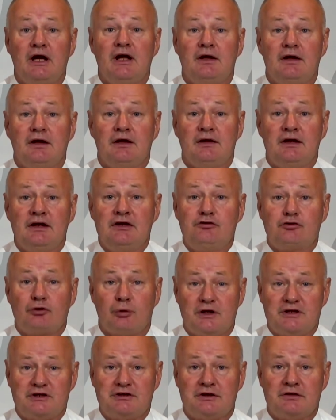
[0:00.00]
These
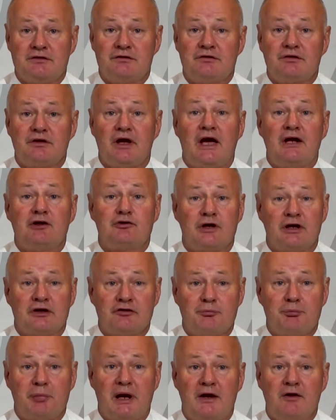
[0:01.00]
questions and
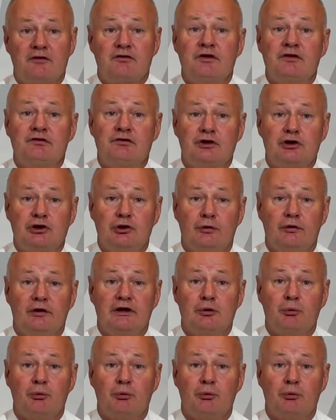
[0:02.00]
transparency and security